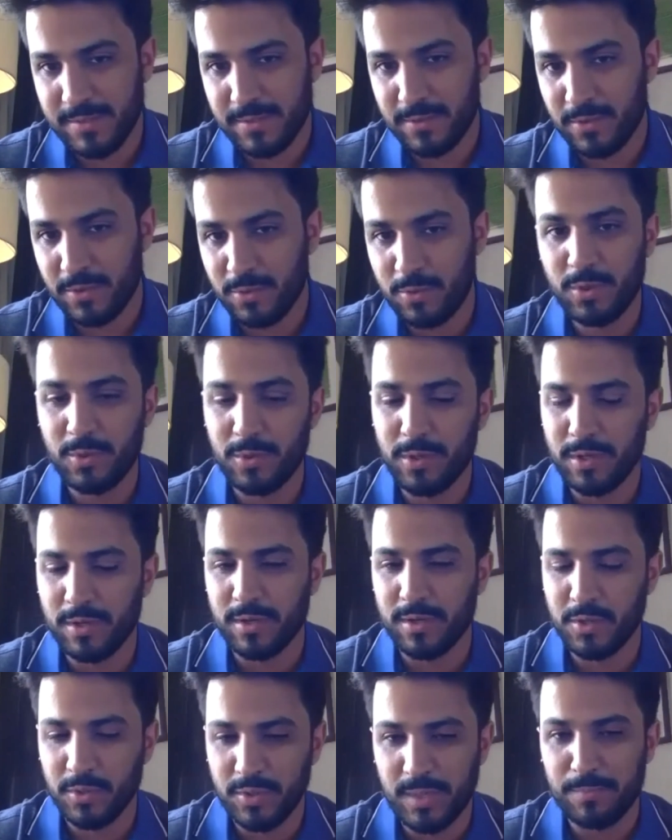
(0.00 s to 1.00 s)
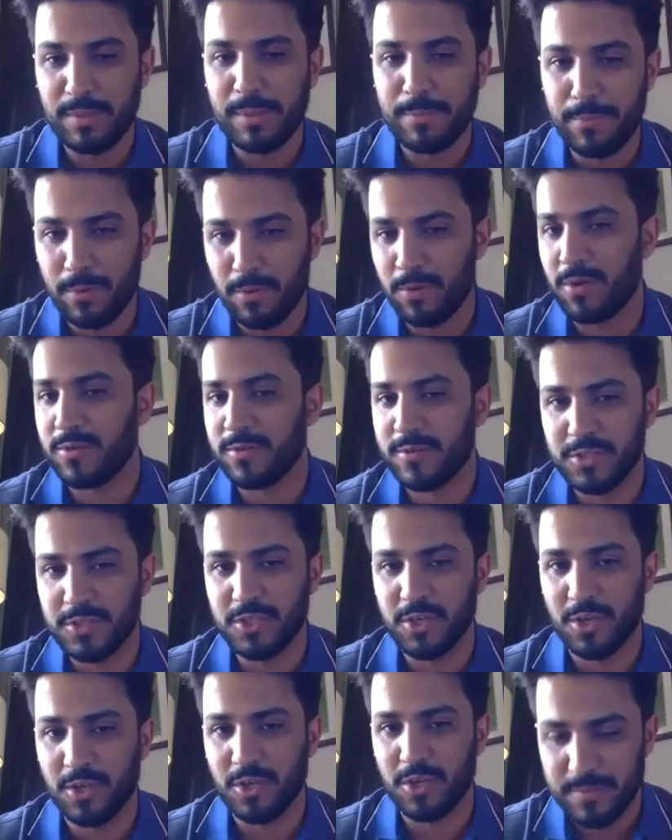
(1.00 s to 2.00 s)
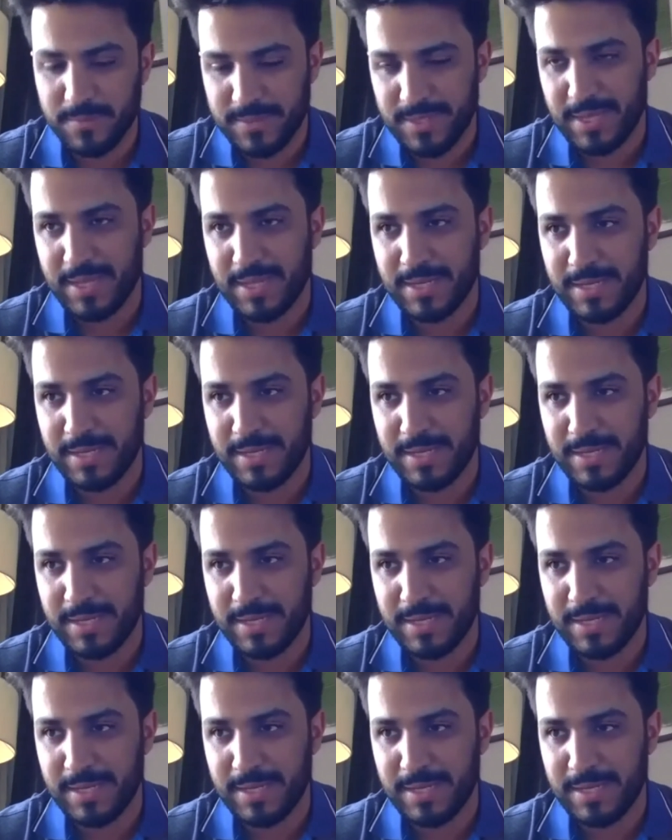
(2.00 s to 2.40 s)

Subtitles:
to the people who lost their jobs, and